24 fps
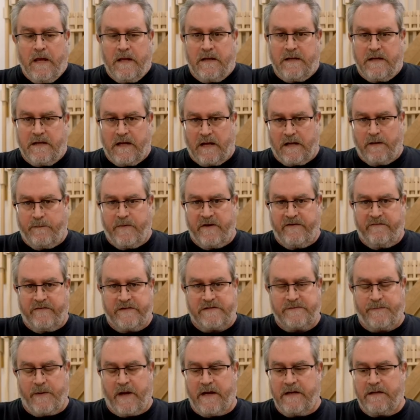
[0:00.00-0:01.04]
Then you get a bit of a
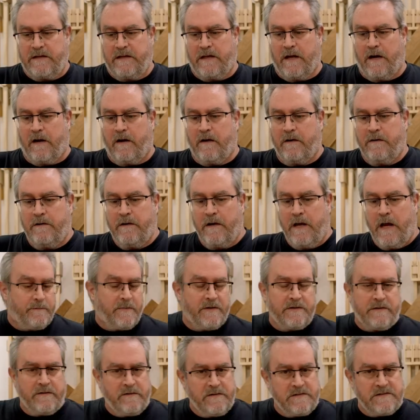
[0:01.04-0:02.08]
spike there.
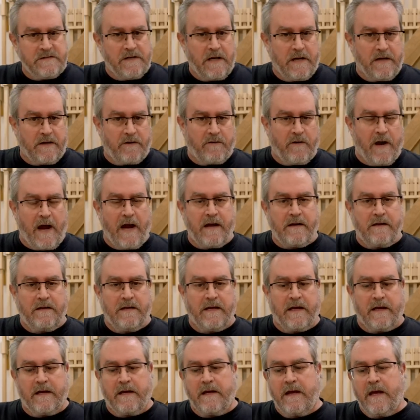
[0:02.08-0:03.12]
But there isn't any
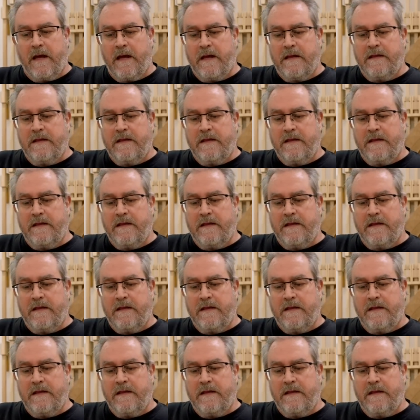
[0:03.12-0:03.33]
crackling.